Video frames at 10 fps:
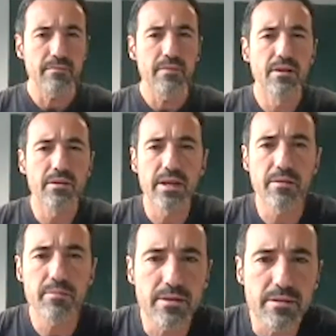Okay,
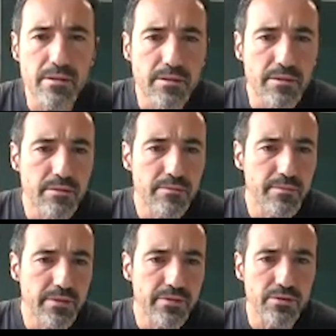but
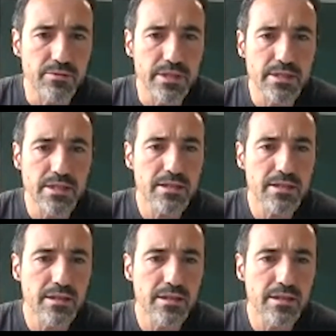before doing that,